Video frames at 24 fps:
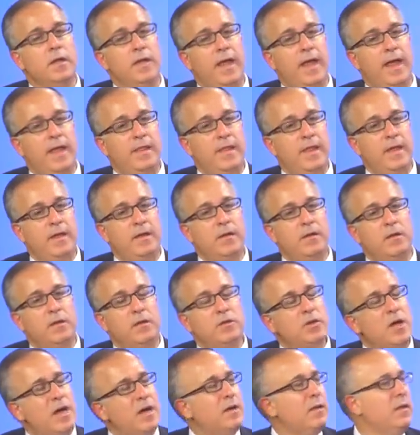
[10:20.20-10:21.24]
And then
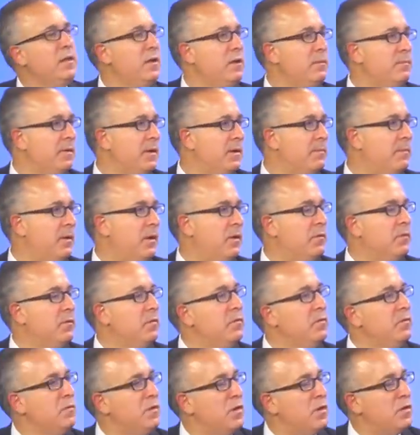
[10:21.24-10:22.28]
talk a little bit about
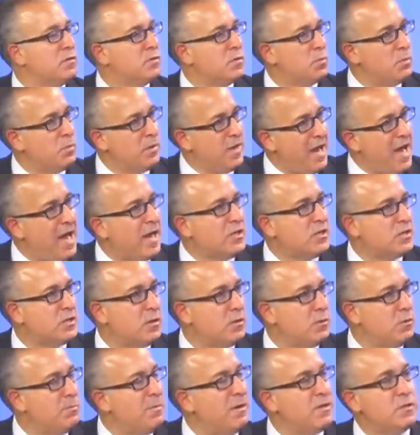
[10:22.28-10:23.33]
there's a
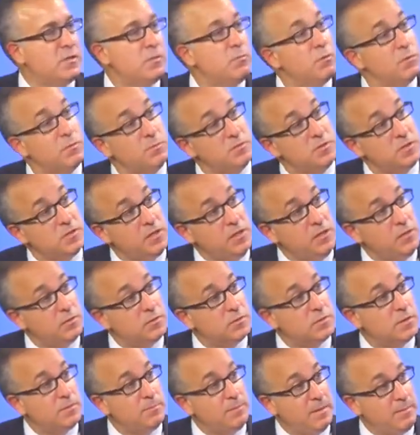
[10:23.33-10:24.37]
reaction. You mentioned with
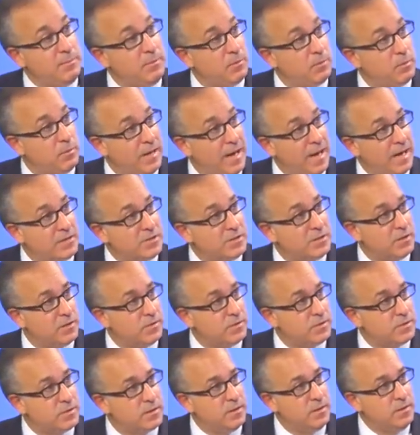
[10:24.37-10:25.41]
mosquitoes, there may be a reaction
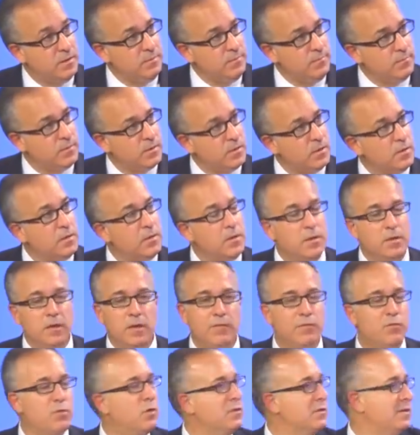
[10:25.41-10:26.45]
on the skin. Mm-hmm.
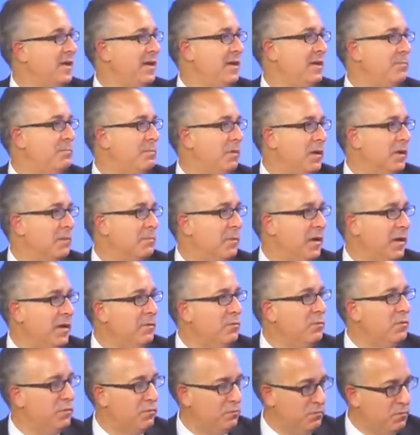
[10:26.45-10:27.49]
Of course, any bug
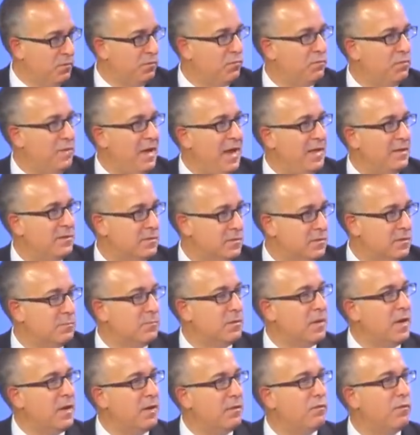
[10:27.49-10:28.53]
bite, we've, we've had
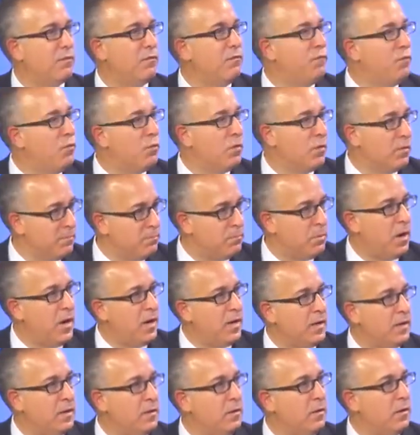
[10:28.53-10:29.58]
some kind of a foreign
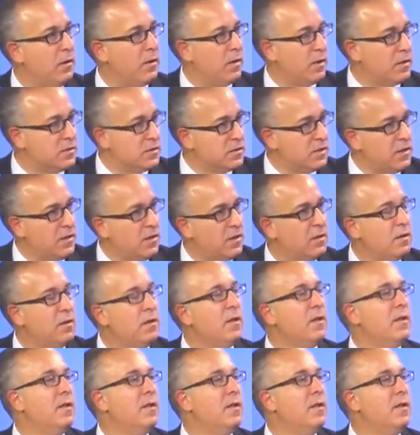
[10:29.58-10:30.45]
body on our skin.